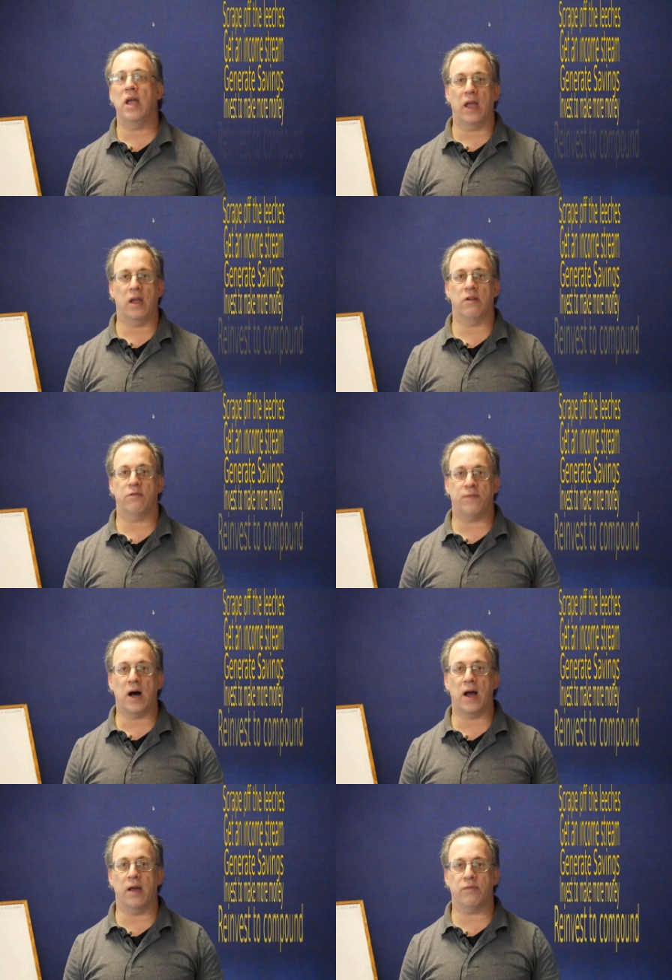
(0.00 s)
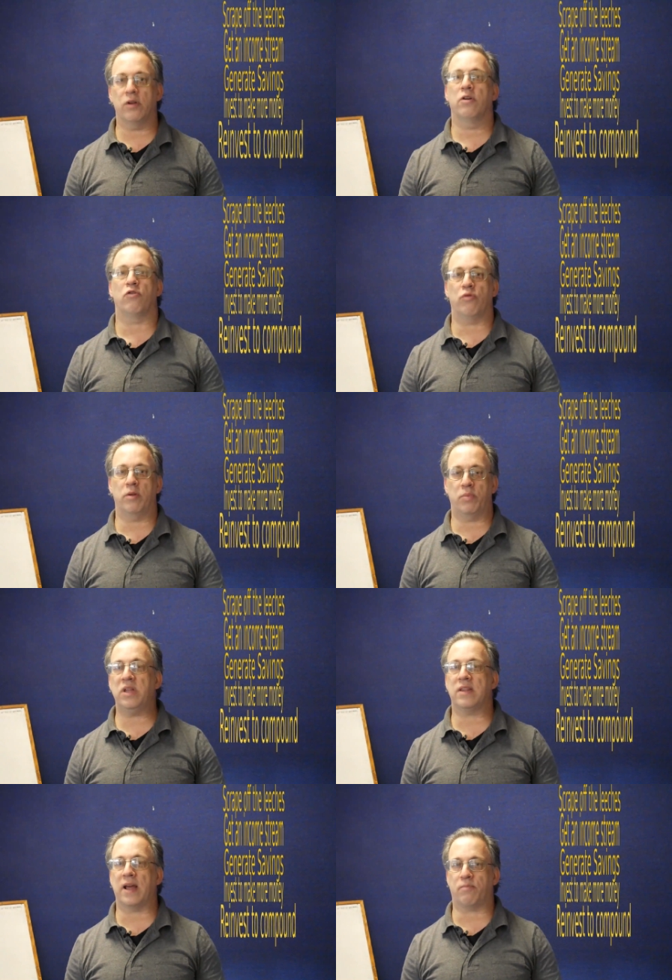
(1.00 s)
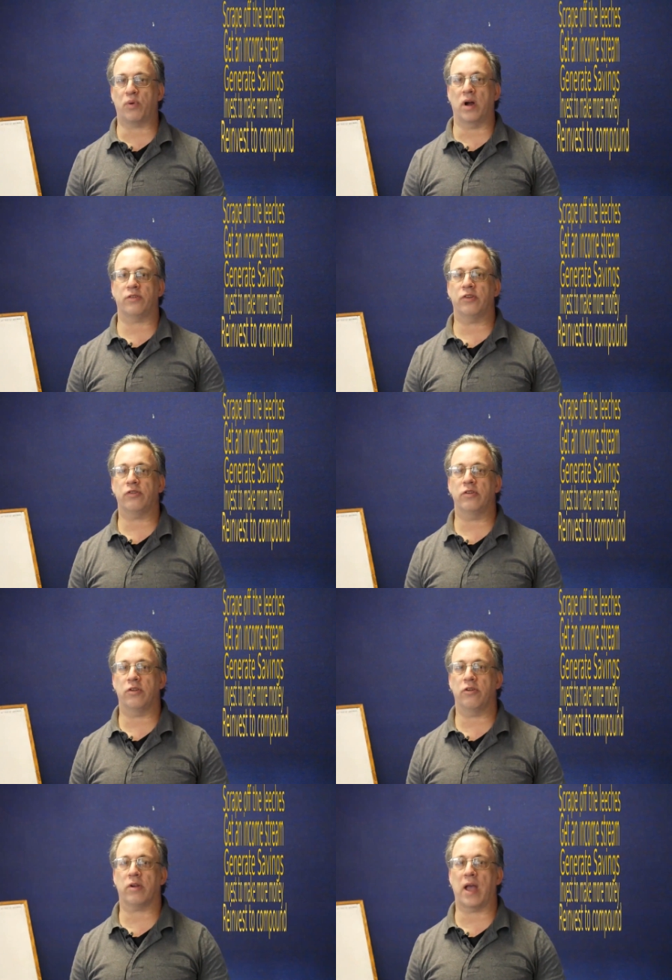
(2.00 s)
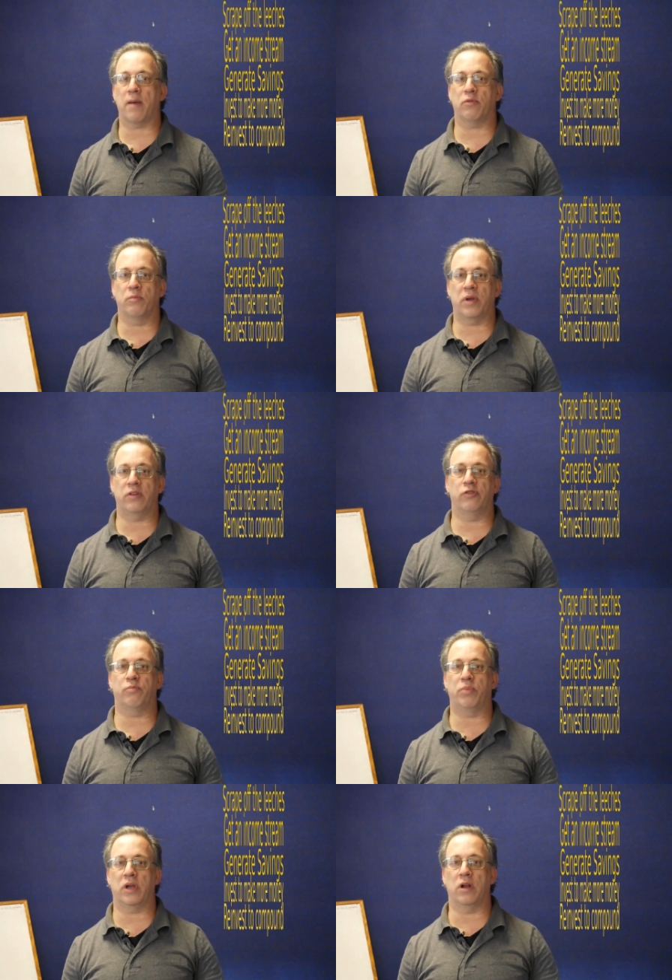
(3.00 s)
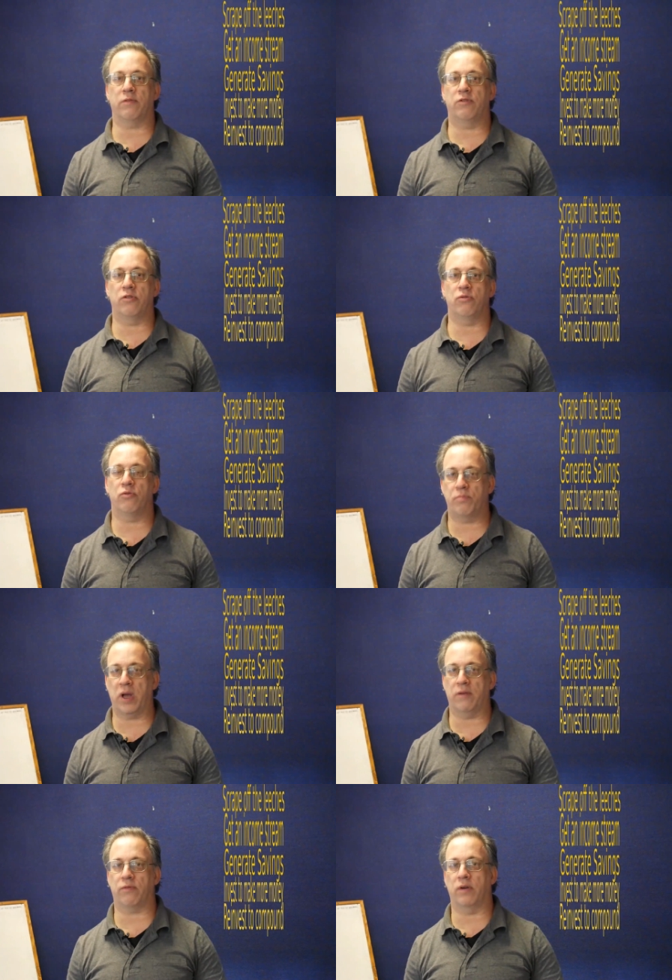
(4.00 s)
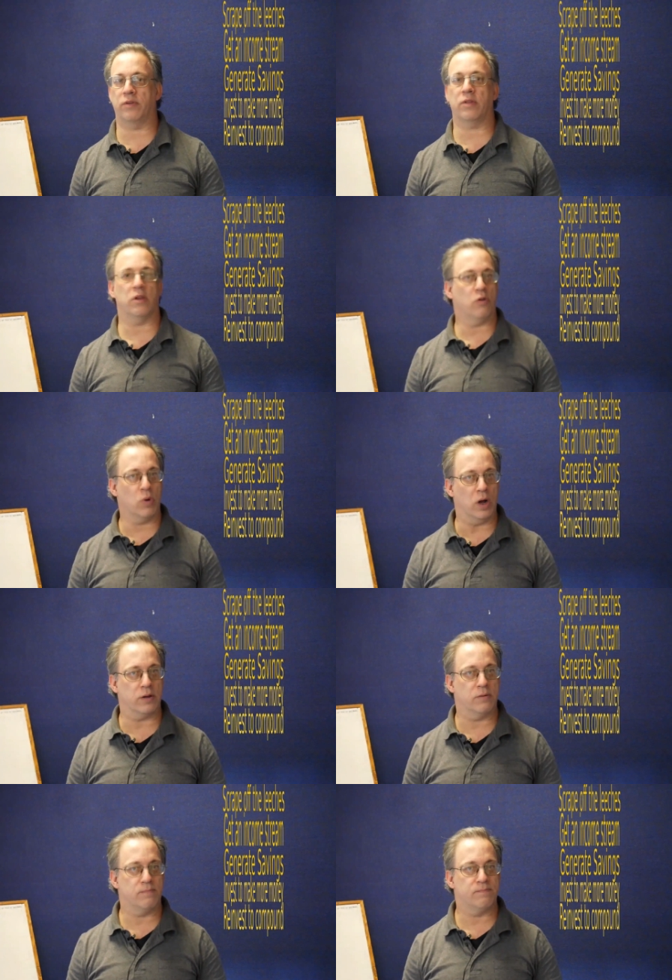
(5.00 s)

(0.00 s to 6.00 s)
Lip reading: And 5, repeat that process until your capital base is big enough to pay for everything you want.